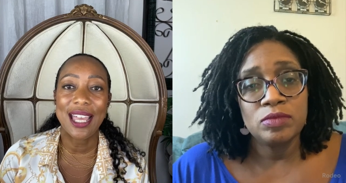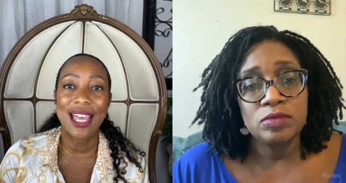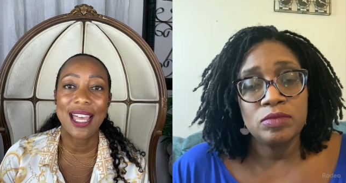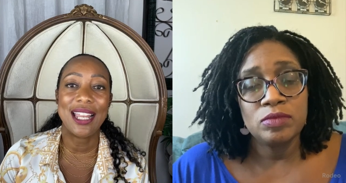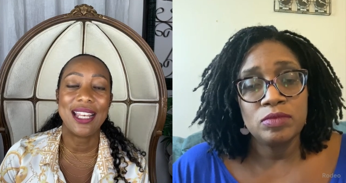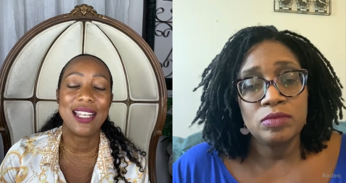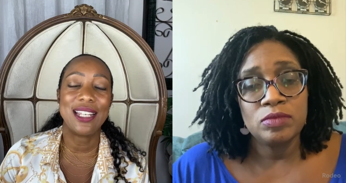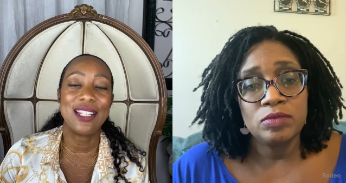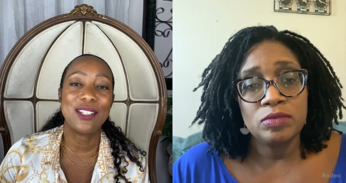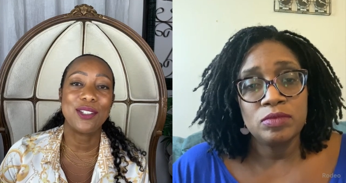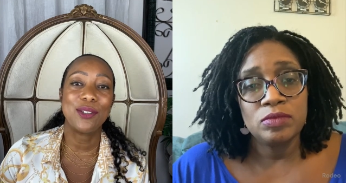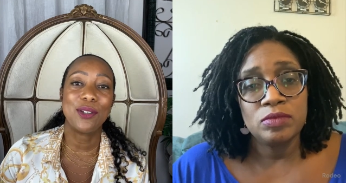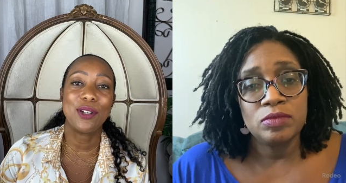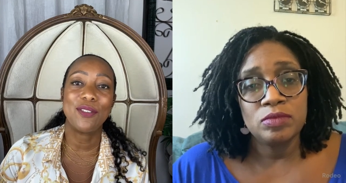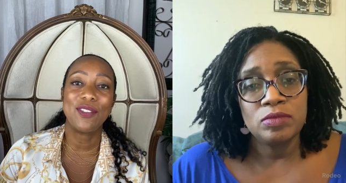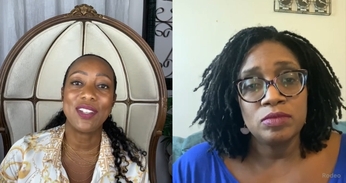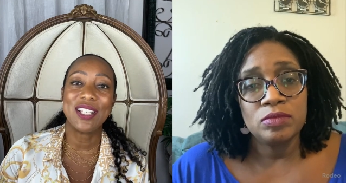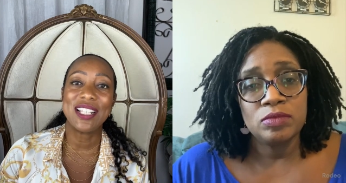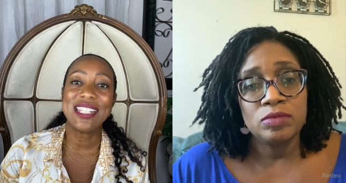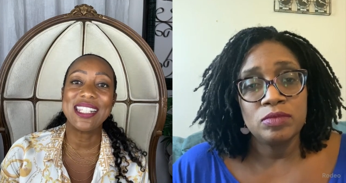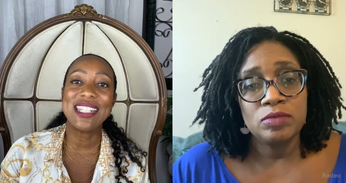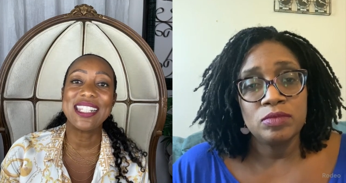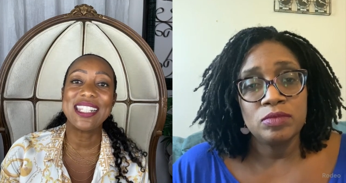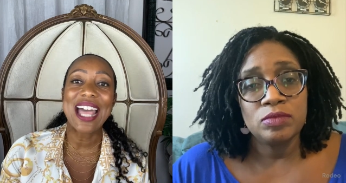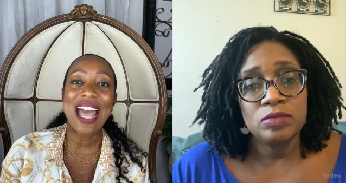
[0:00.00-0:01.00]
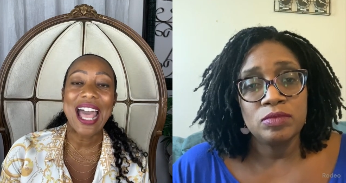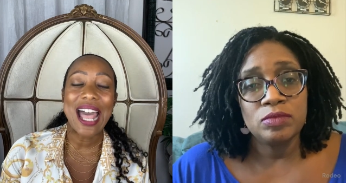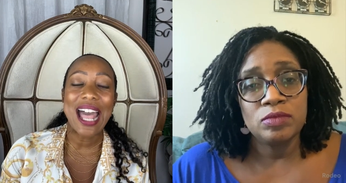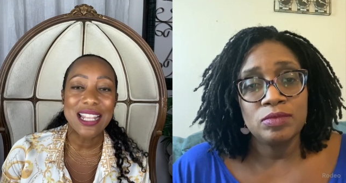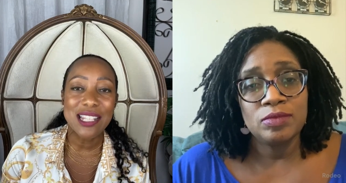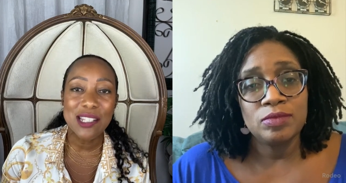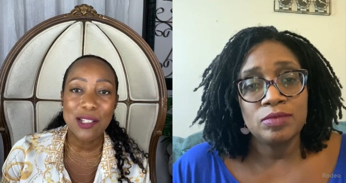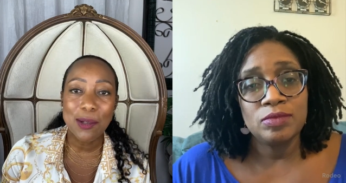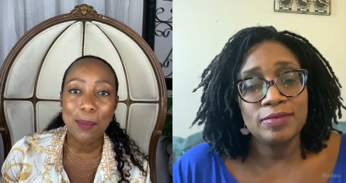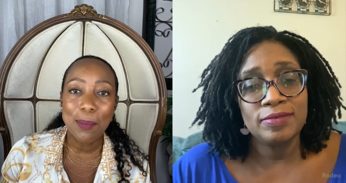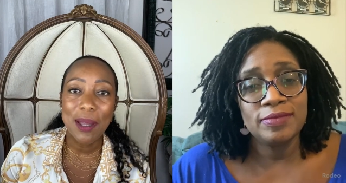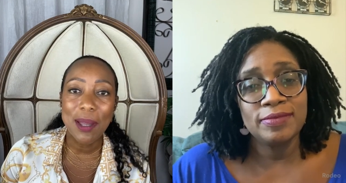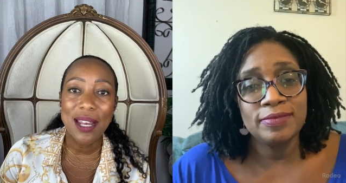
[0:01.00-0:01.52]
Speaker 1: and sort of
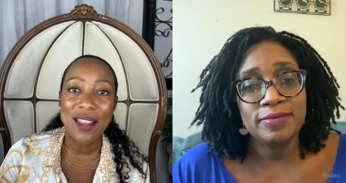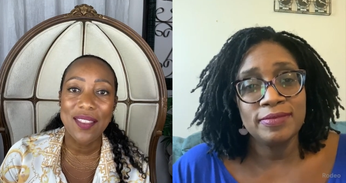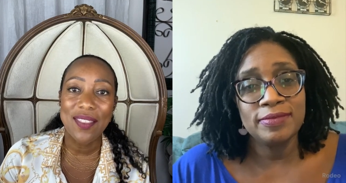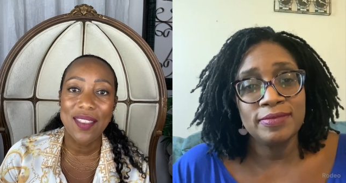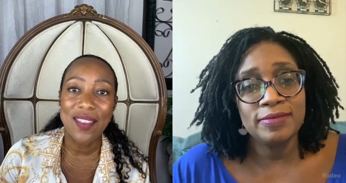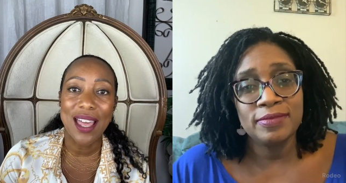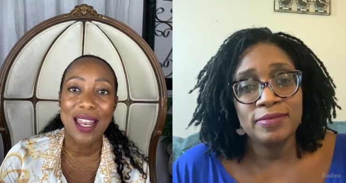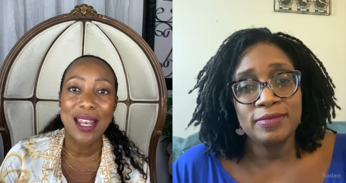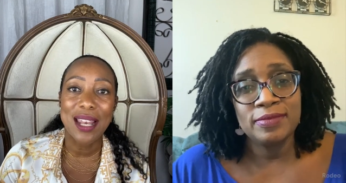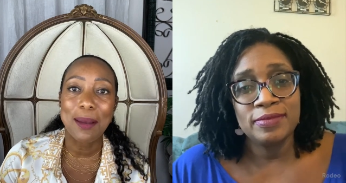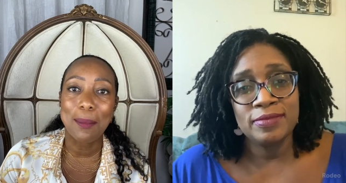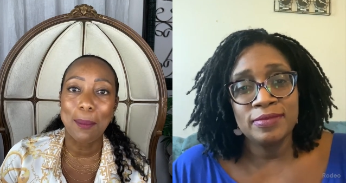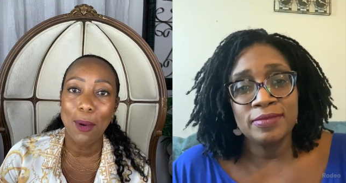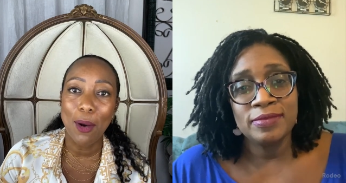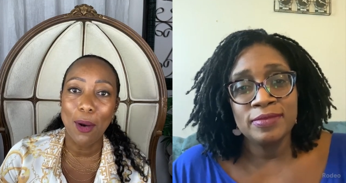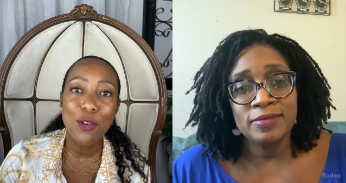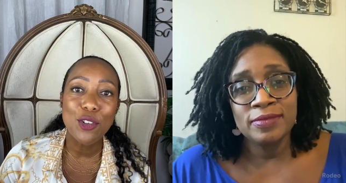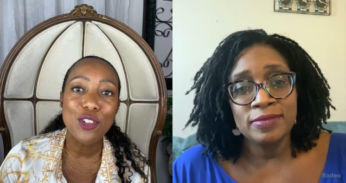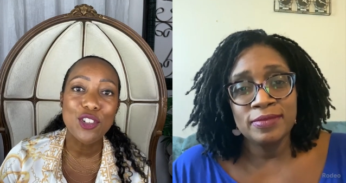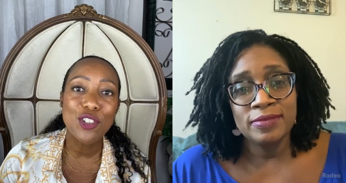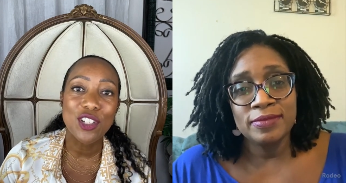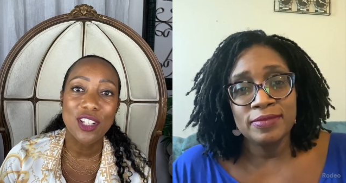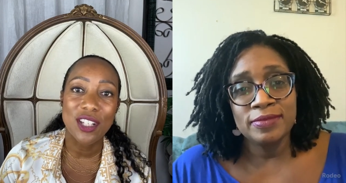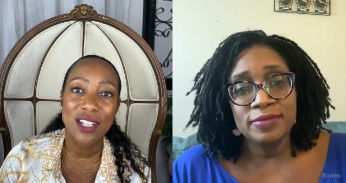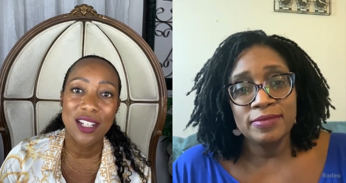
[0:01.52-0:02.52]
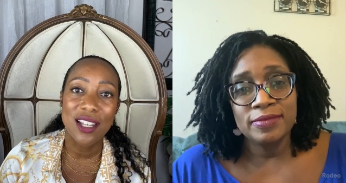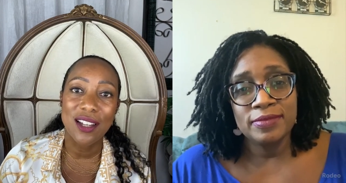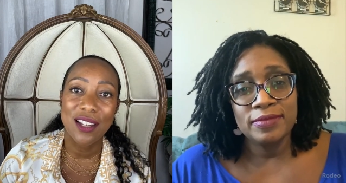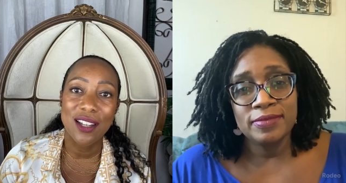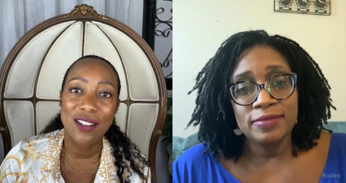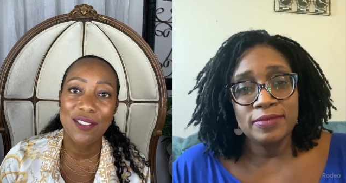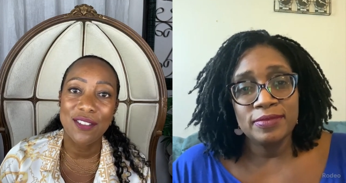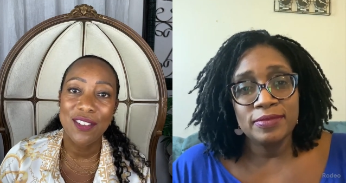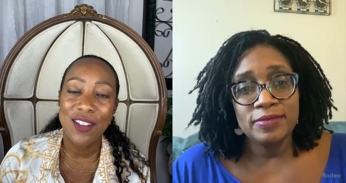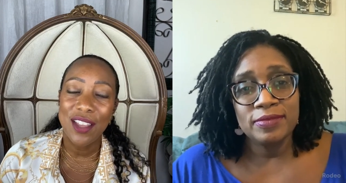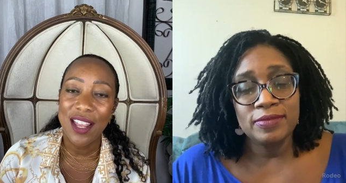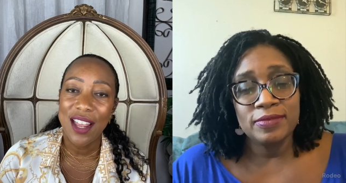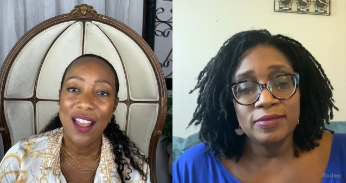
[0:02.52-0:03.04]
exacerbating that emotion
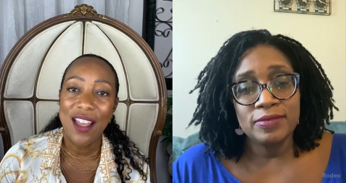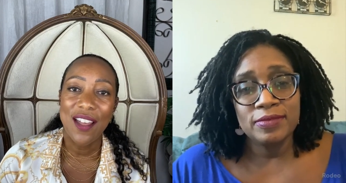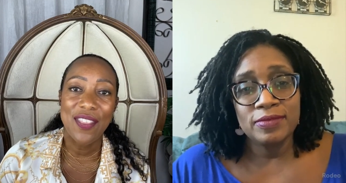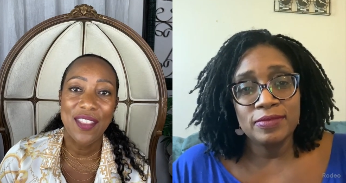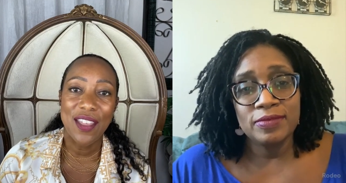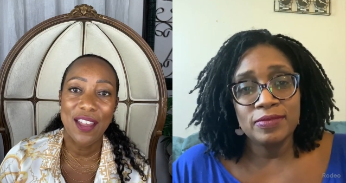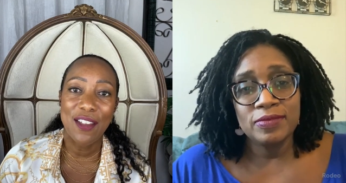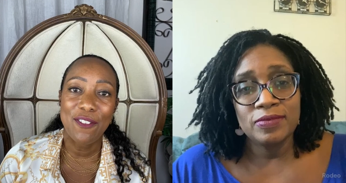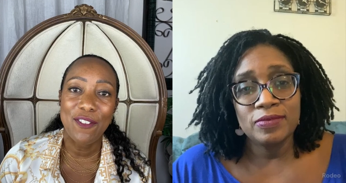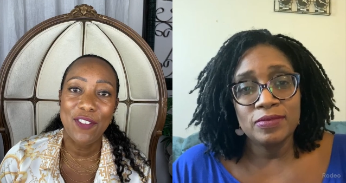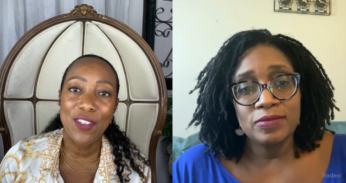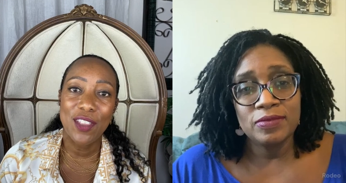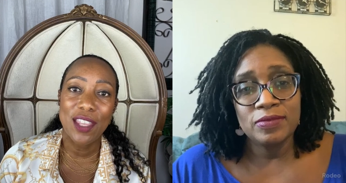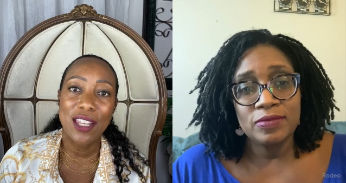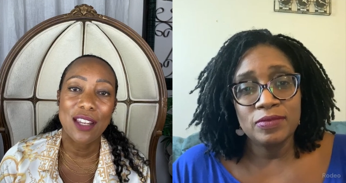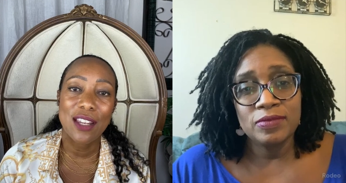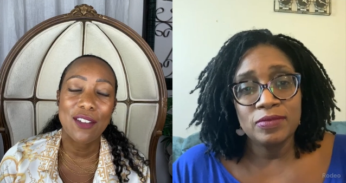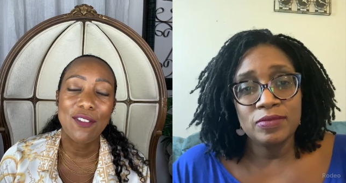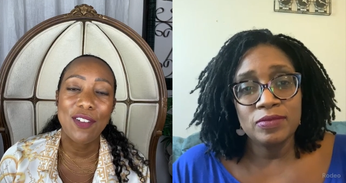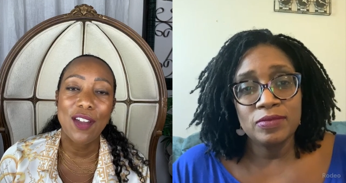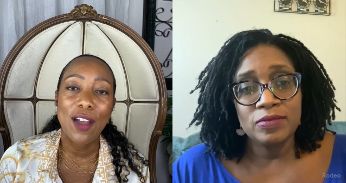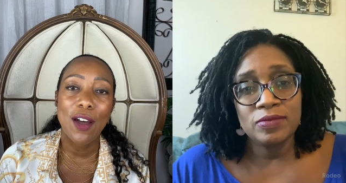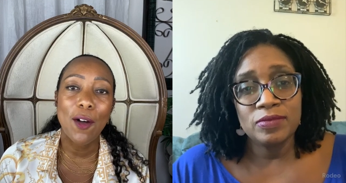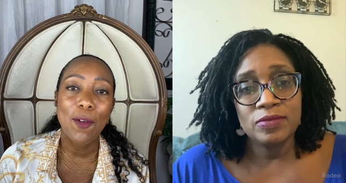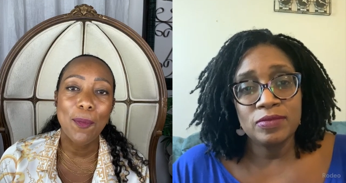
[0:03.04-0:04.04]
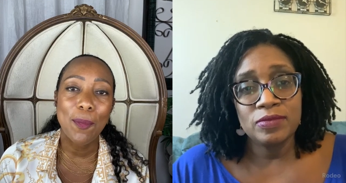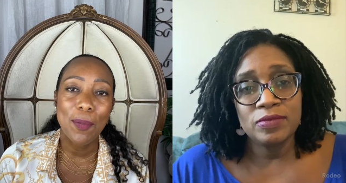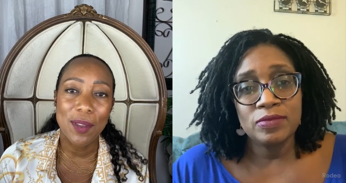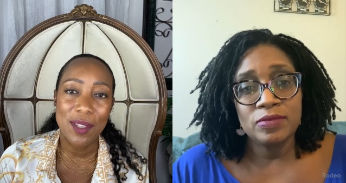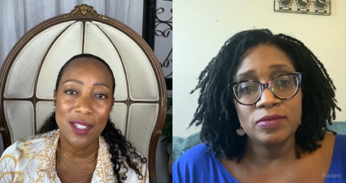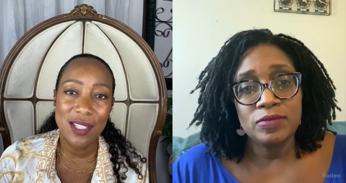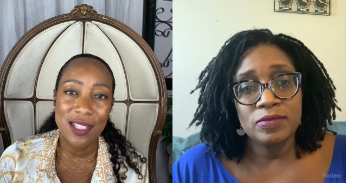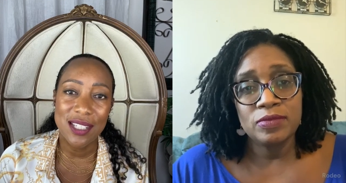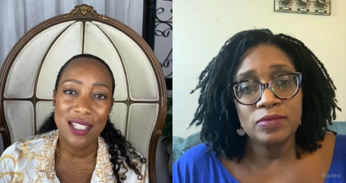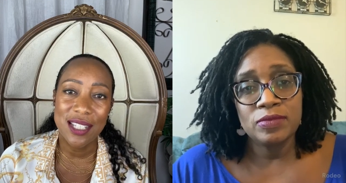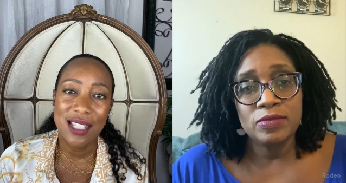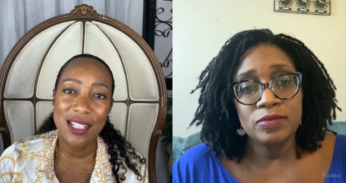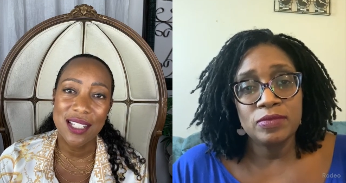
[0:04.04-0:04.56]
of that feeling of
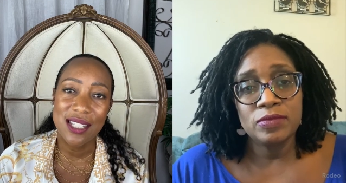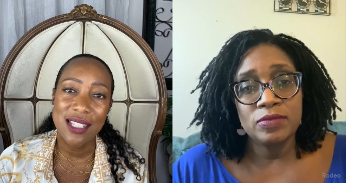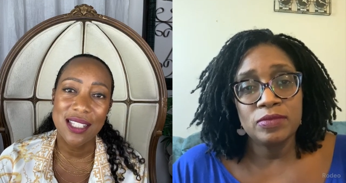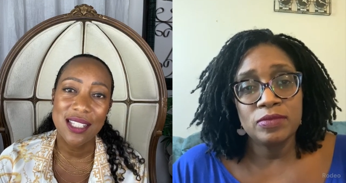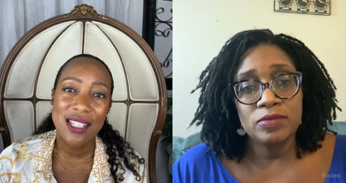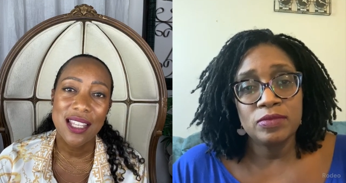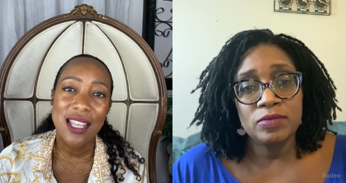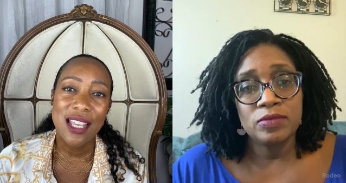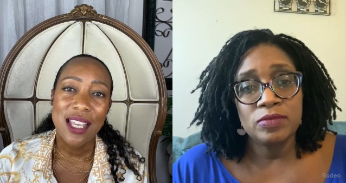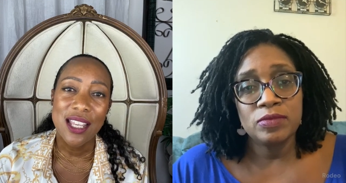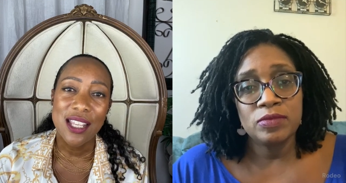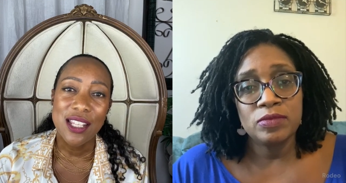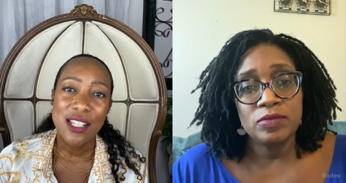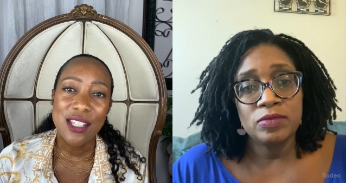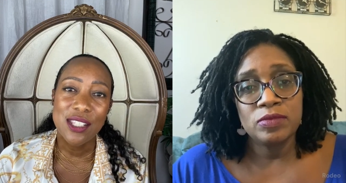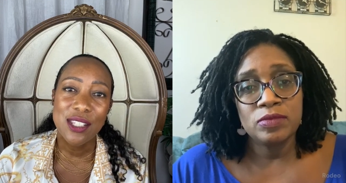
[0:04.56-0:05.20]
helplessness.